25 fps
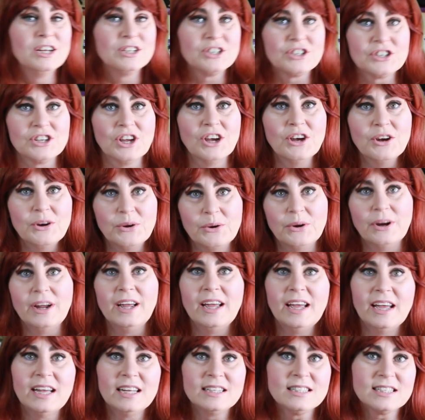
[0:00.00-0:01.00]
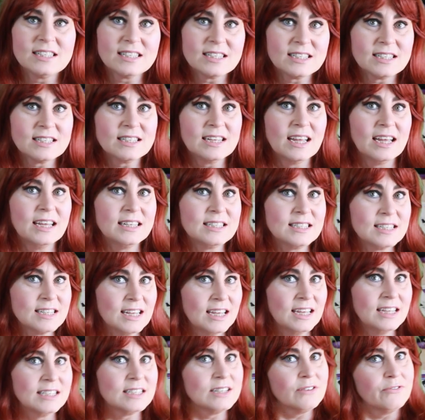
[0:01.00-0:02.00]
So it's
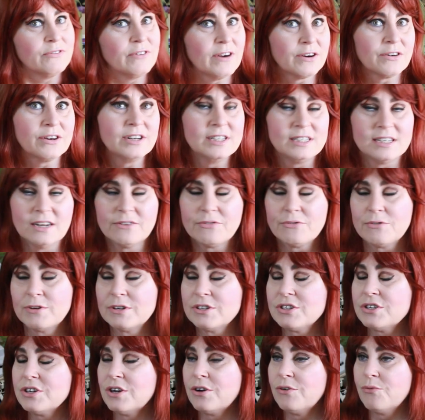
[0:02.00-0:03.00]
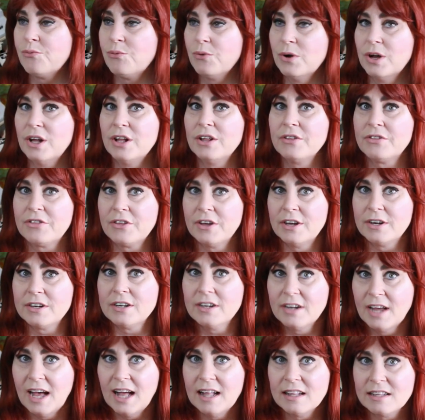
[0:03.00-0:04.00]
a very different sort of world that
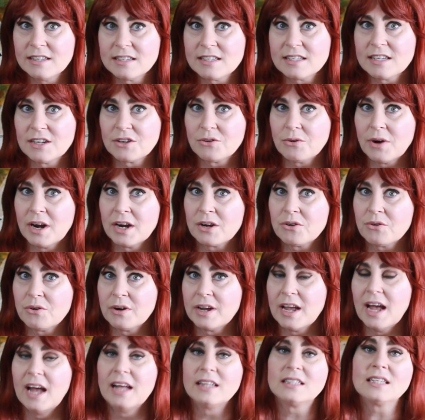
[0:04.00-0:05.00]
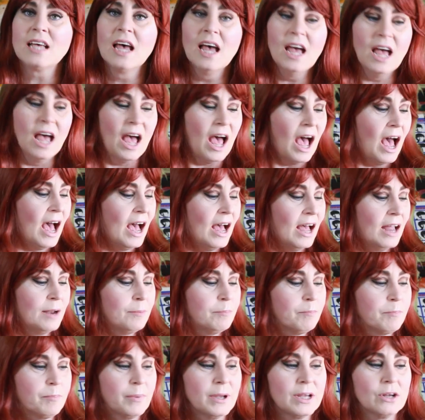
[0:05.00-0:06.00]
Alasdair Gray creates.
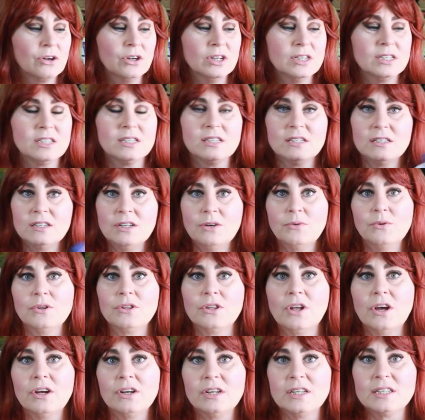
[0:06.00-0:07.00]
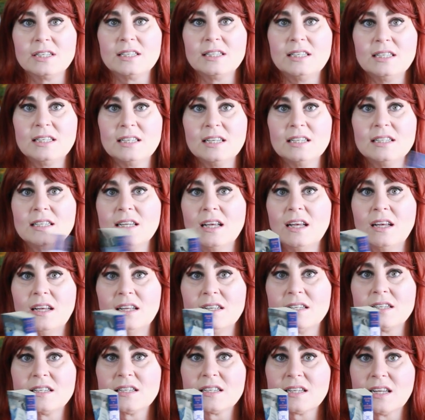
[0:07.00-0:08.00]
And because you will notice this is
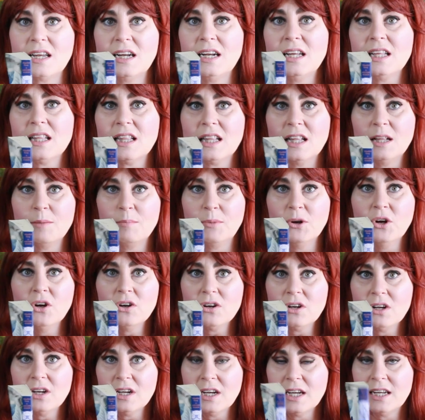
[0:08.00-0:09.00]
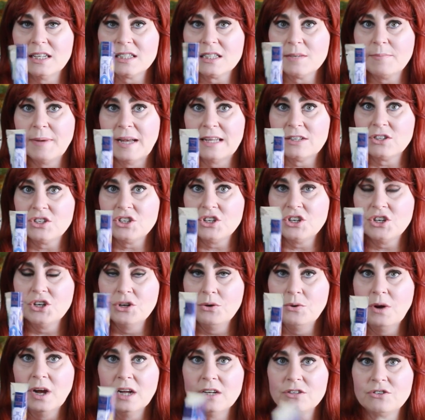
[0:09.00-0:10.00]
a skinny little book, it's about
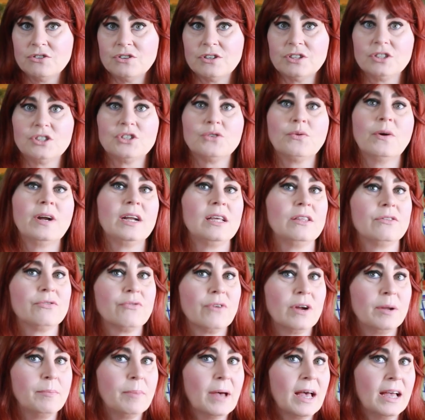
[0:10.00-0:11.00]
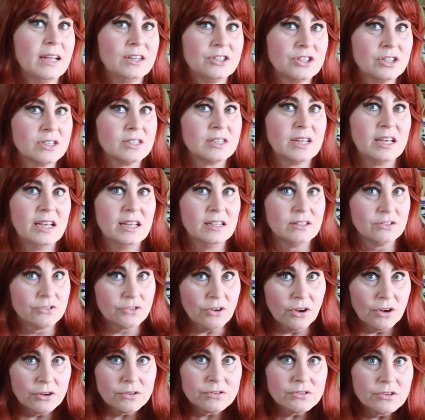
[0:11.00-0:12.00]
223 pages in
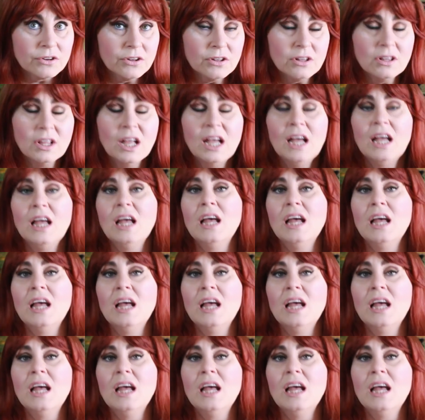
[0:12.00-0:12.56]
total.